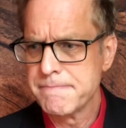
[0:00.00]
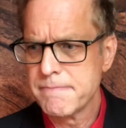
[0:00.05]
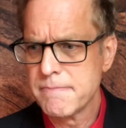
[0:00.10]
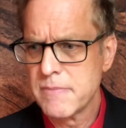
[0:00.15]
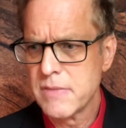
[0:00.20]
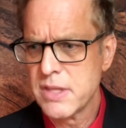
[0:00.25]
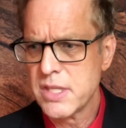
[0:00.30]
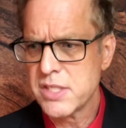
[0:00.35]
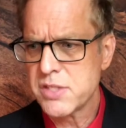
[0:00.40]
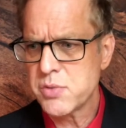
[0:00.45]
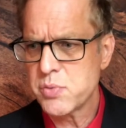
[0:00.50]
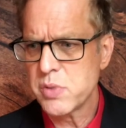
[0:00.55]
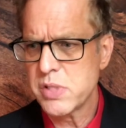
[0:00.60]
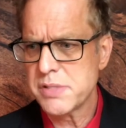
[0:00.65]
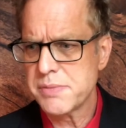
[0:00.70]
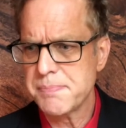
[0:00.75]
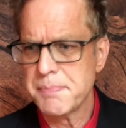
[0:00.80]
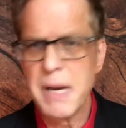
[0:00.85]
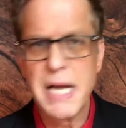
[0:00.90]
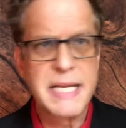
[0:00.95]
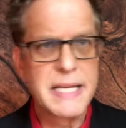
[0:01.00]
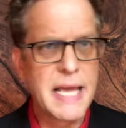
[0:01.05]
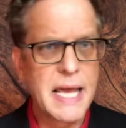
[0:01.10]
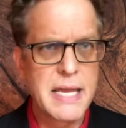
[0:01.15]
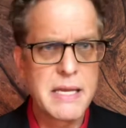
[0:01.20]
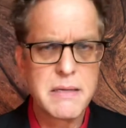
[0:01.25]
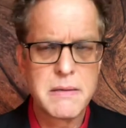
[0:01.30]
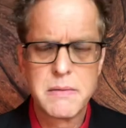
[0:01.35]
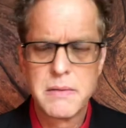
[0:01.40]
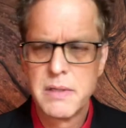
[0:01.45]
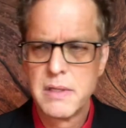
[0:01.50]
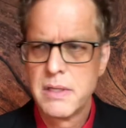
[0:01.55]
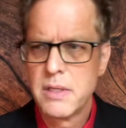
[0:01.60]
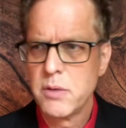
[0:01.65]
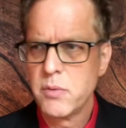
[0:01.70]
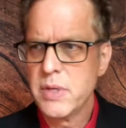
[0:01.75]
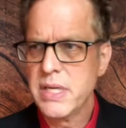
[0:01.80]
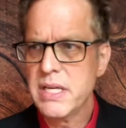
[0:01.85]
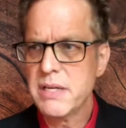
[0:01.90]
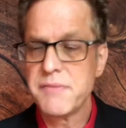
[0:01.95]
This was Monday.
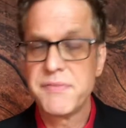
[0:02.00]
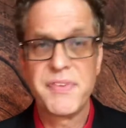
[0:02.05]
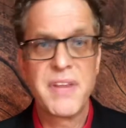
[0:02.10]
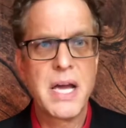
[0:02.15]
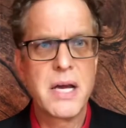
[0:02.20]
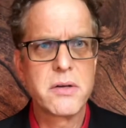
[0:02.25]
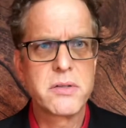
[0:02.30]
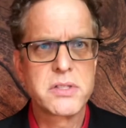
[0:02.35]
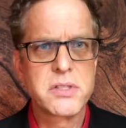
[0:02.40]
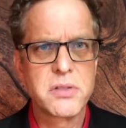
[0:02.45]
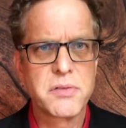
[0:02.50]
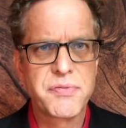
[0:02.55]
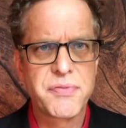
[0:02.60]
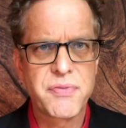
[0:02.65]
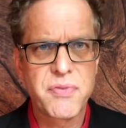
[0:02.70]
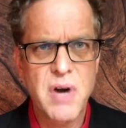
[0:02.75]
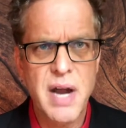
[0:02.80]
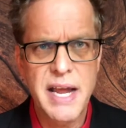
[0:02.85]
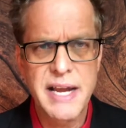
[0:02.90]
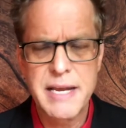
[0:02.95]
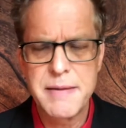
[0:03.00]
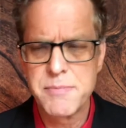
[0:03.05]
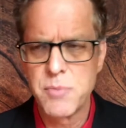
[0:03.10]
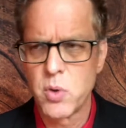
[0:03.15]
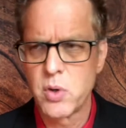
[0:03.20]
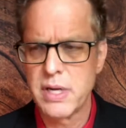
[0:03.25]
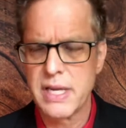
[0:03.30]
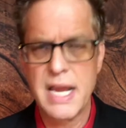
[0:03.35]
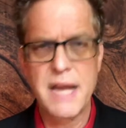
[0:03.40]
We didn't fly out until Friday morning.